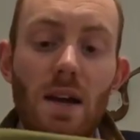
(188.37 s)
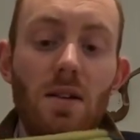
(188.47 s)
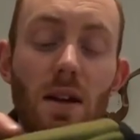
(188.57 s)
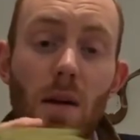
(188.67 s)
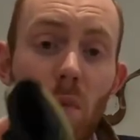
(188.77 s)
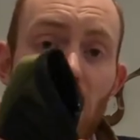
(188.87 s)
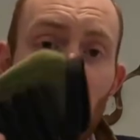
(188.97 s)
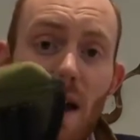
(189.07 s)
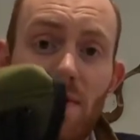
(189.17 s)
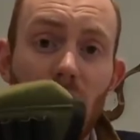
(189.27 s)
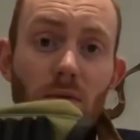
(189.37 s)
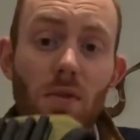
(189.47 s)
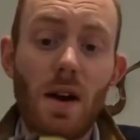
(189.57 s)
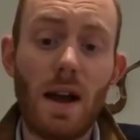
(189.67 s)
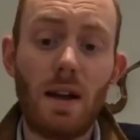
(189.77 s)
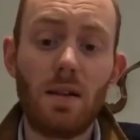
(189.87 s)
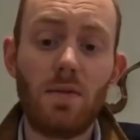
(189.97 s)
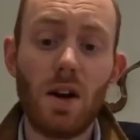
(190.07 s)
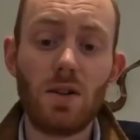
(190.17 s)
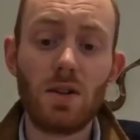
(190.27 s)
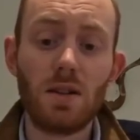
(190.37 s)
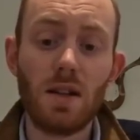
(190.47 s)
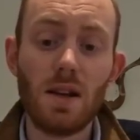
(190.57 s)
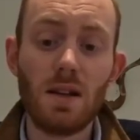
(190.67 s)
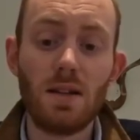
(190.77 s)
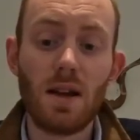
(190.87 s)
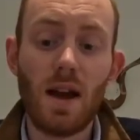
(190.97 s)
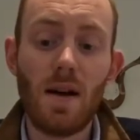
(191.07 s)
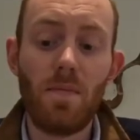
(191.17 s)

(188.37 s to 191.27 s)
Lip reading: You can get both left and right handed versions of these.